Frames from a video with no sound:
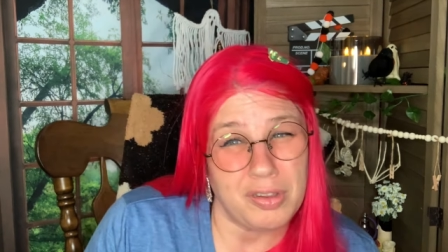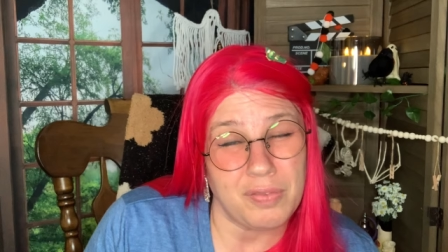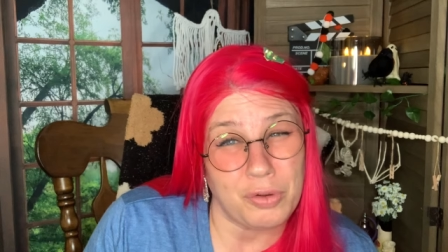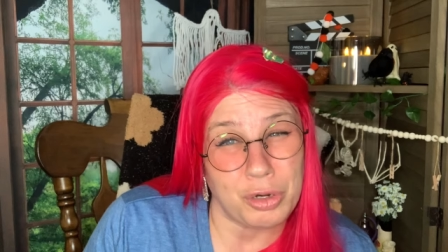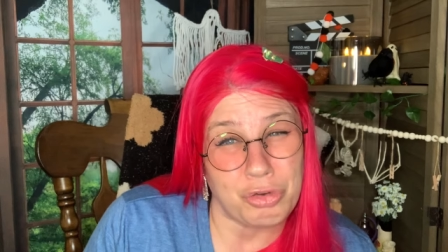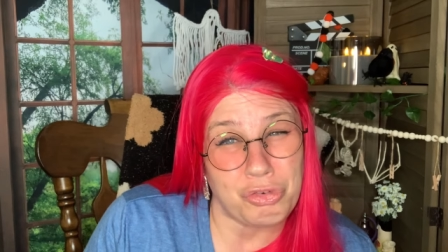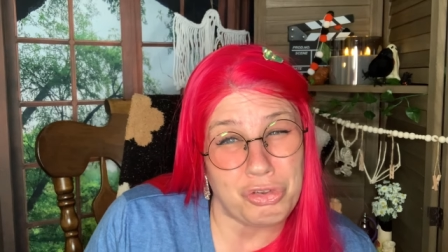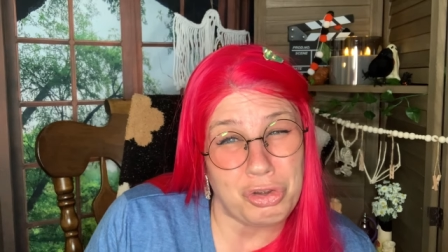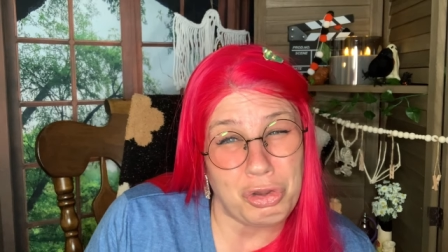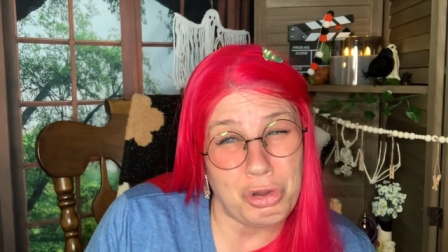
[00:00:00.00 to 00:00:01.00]
If you're
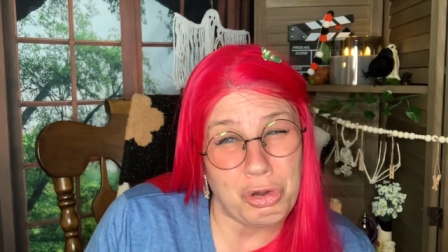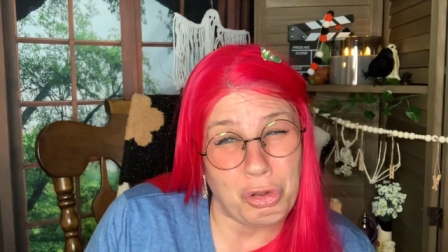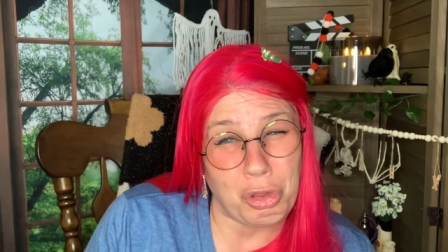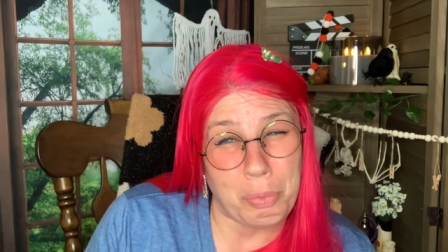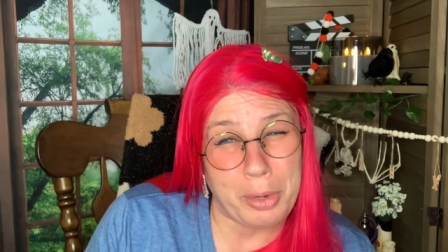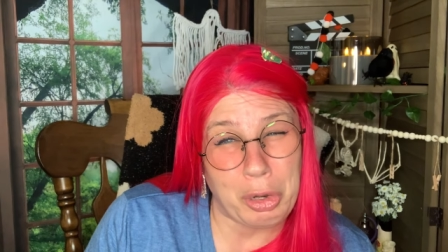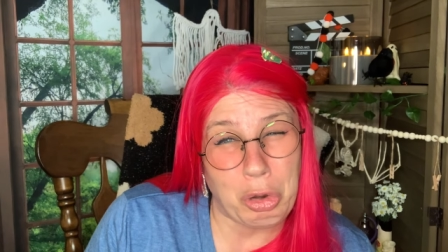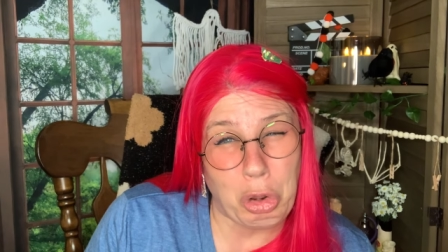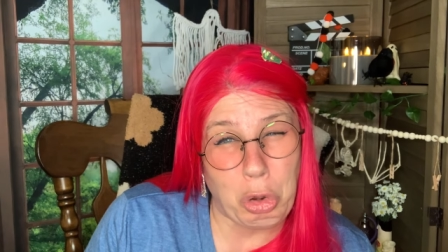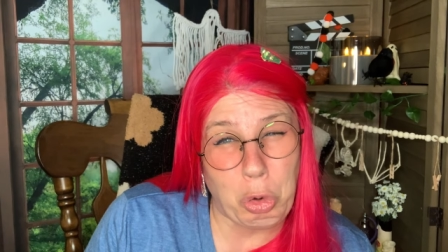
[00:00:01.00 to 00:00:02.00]
interested, let me
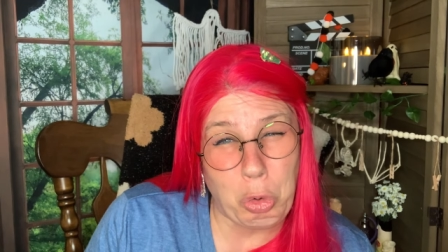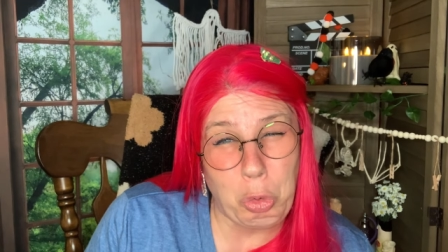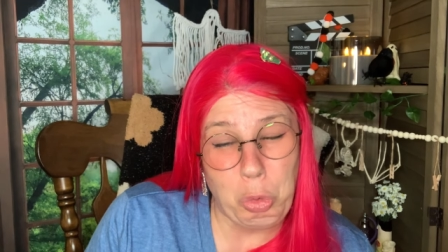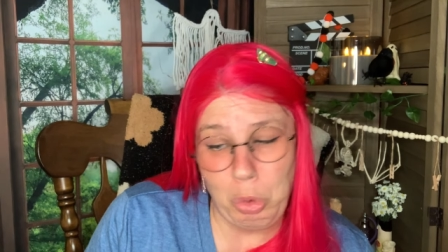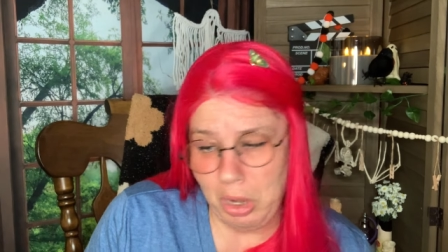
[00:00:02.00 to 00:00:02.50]
know.